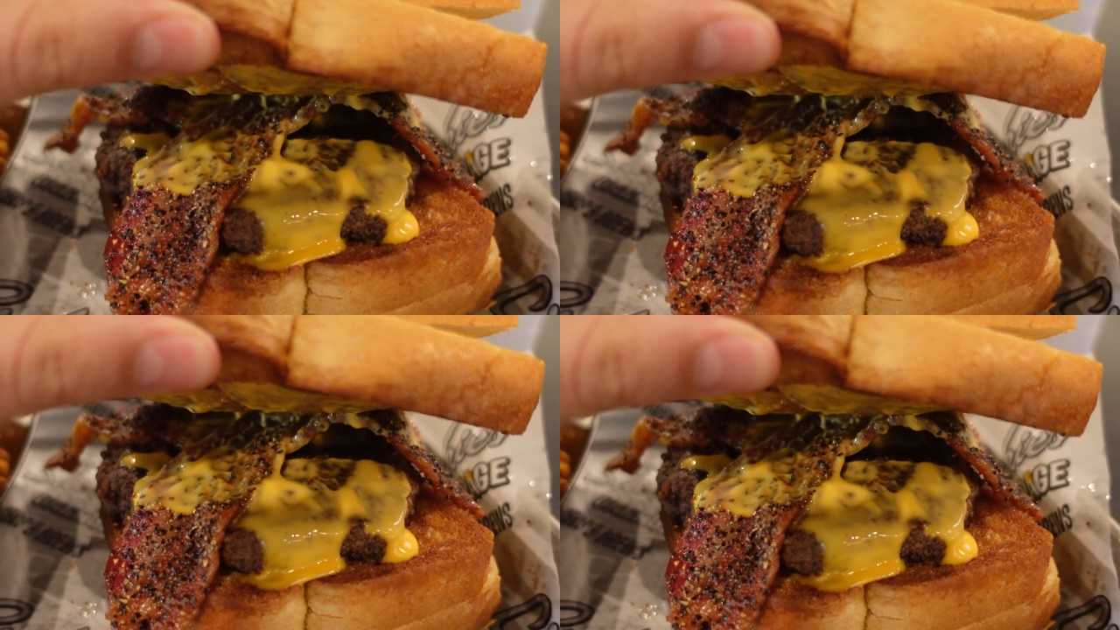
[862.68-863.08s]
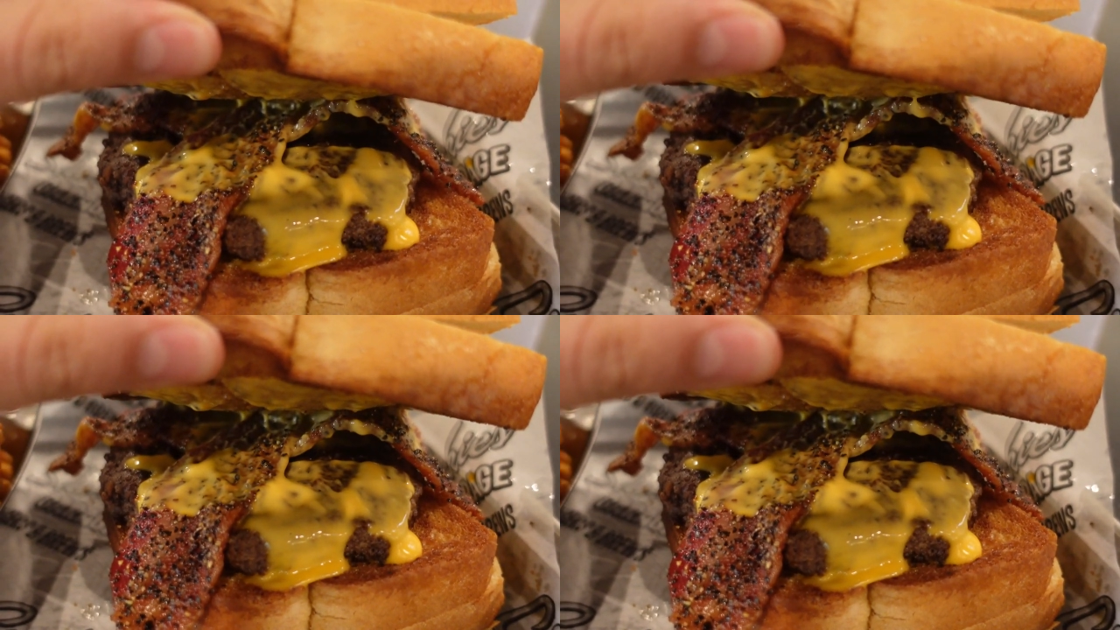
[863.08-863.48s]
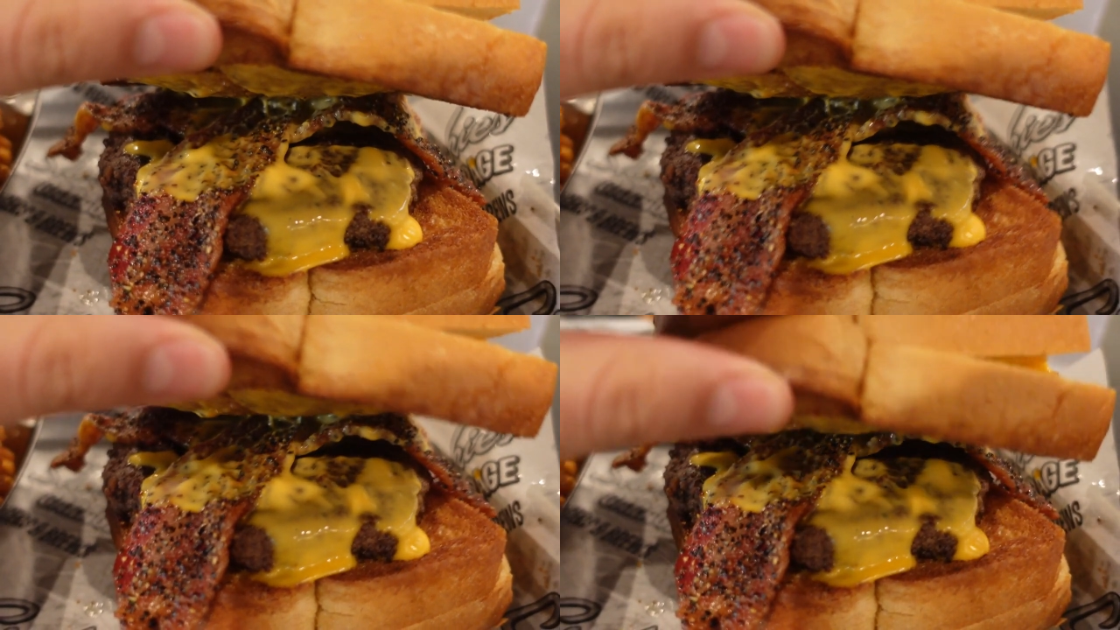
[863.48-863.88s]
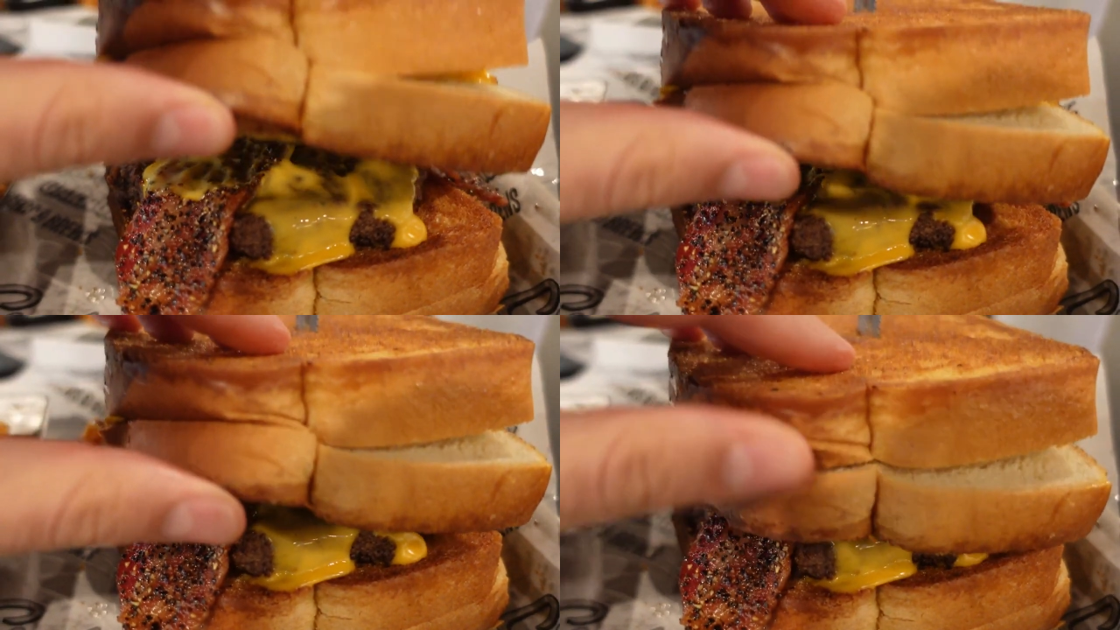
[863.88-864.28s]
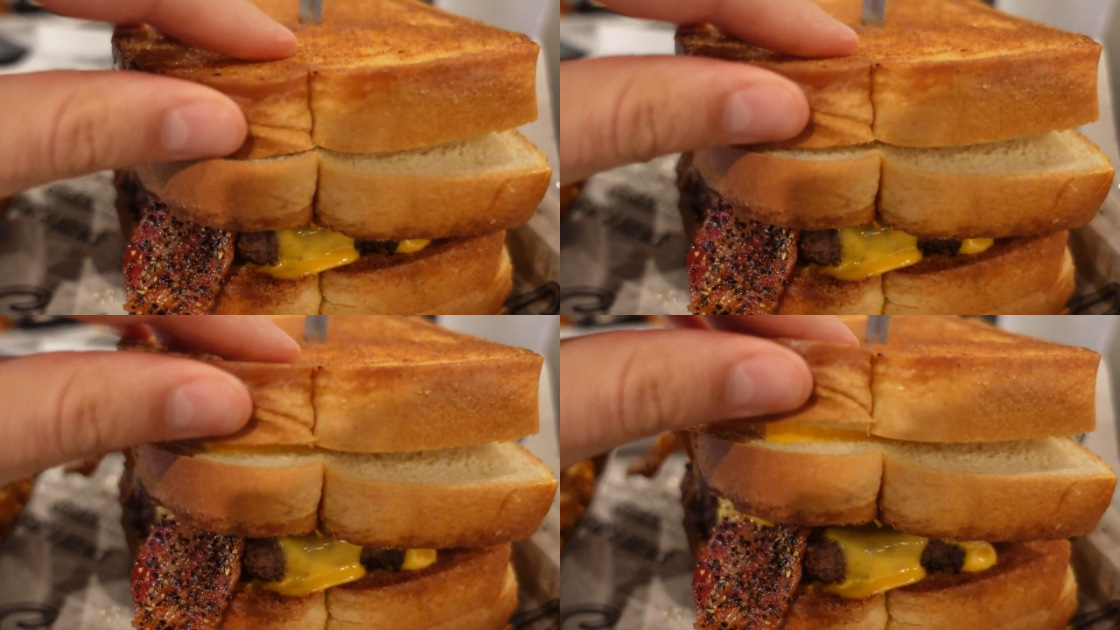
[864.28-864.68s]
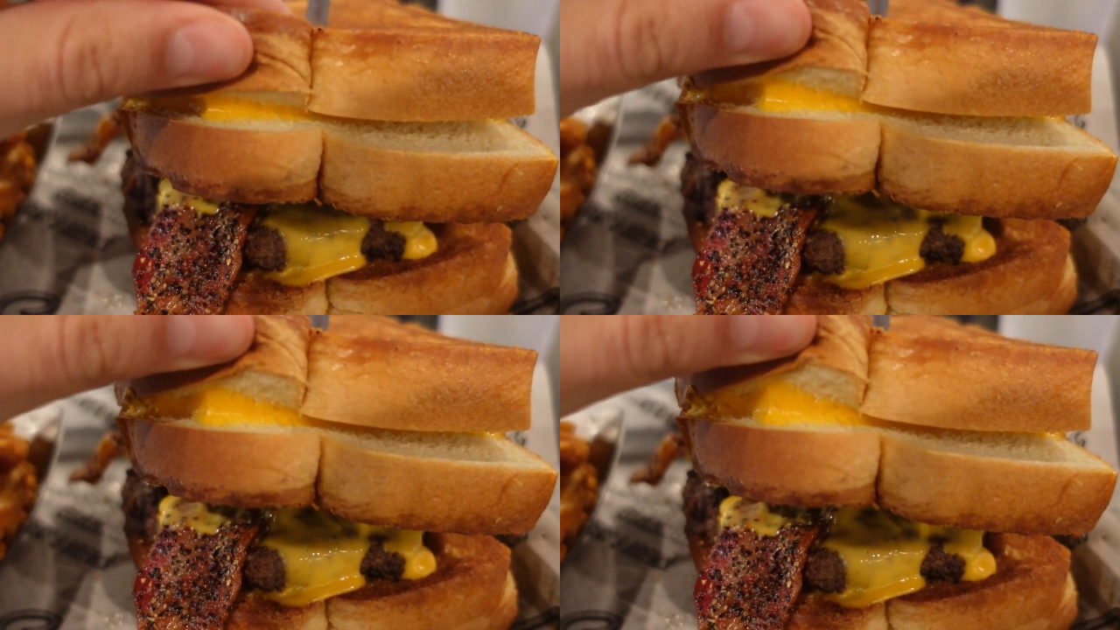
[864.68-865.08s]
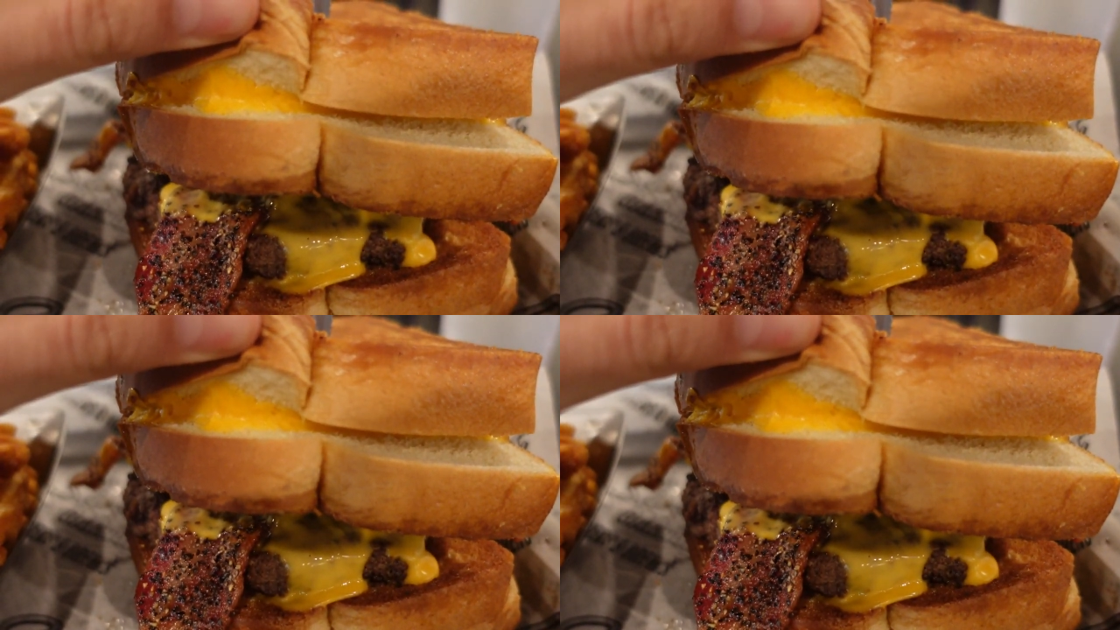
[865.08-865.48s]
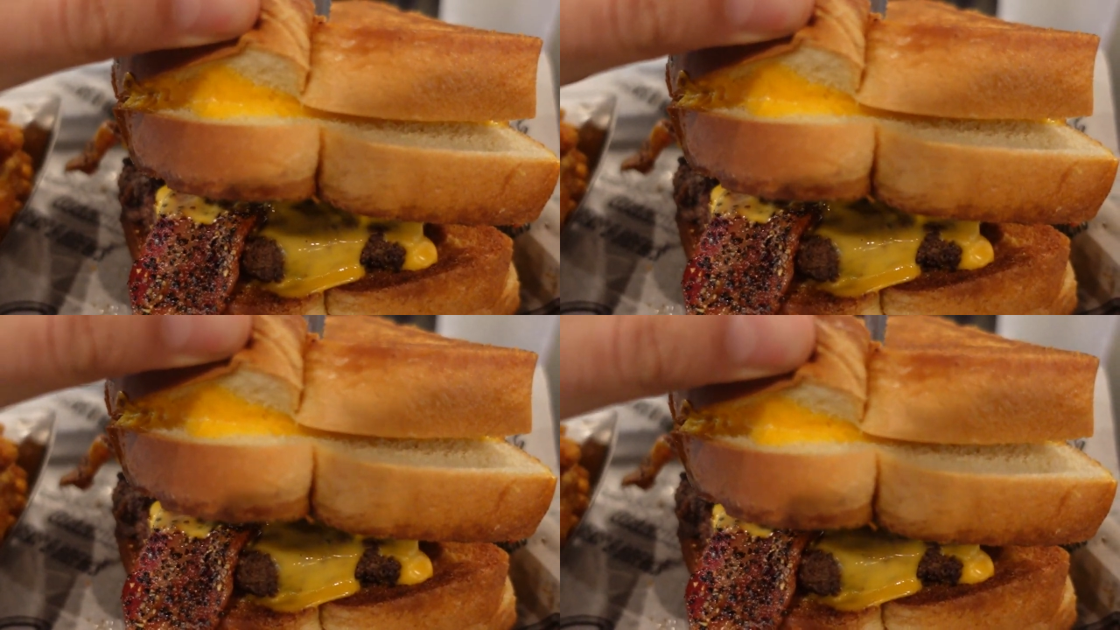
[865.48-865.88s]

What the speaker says: [unreadable: no face in view]